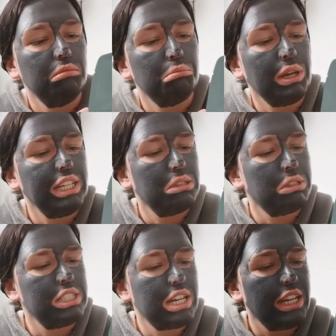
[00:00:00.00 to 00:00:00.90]
Make
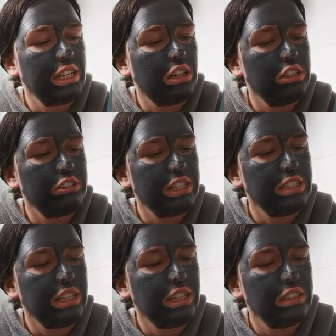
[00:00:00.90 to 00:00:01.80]
my day
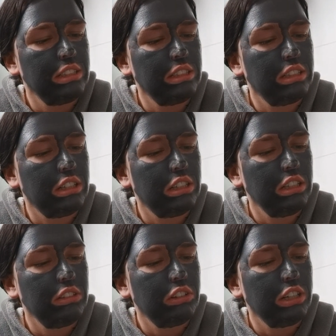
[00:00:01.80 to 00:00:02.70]
hydrating,
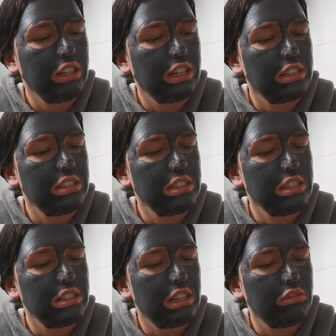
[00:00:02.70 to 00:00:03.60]
hyaluronic
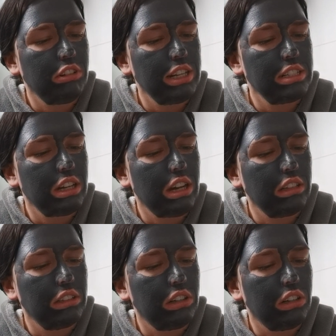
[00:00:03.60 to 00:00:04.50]
acid and red
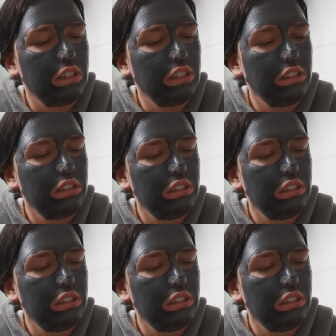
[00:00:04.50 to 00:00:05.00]
algae